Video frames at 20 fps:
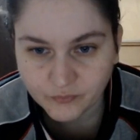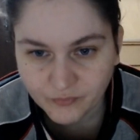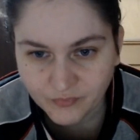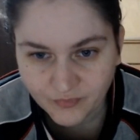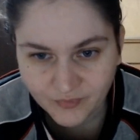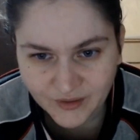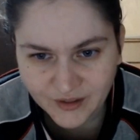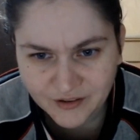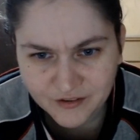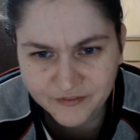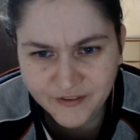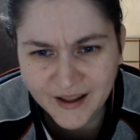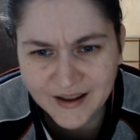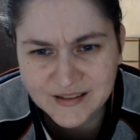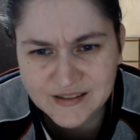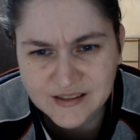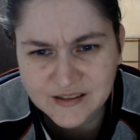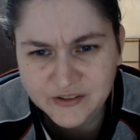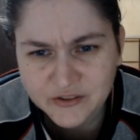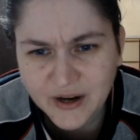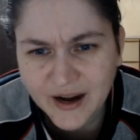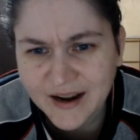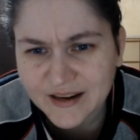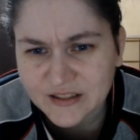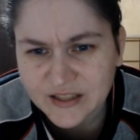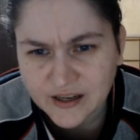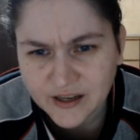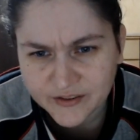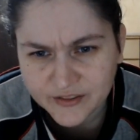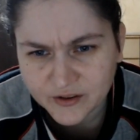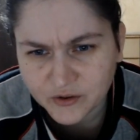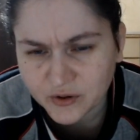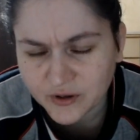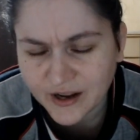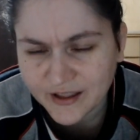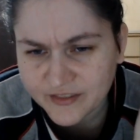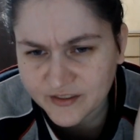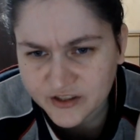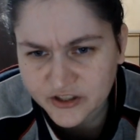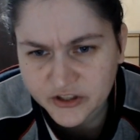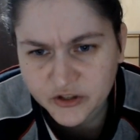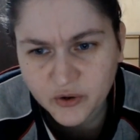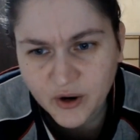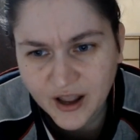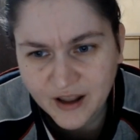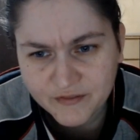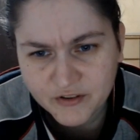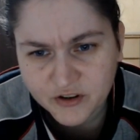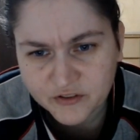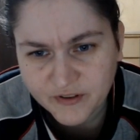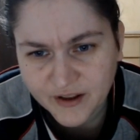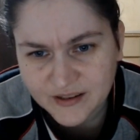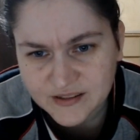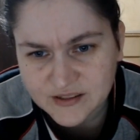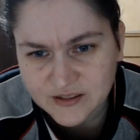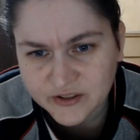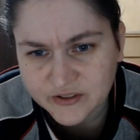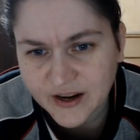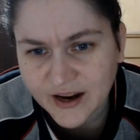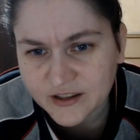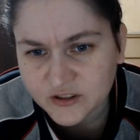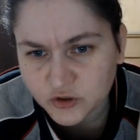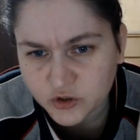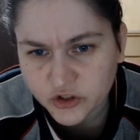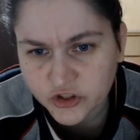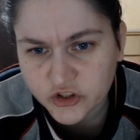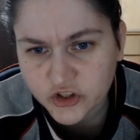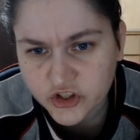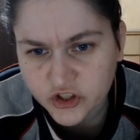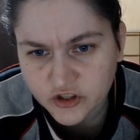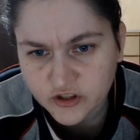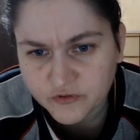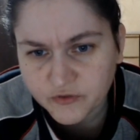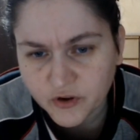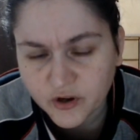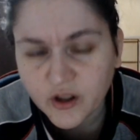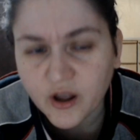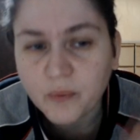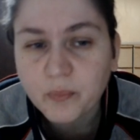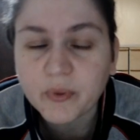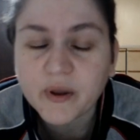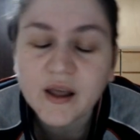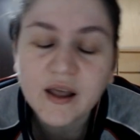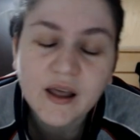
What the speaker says: Facts correct, either you have your facts correct or you shut the fuck up.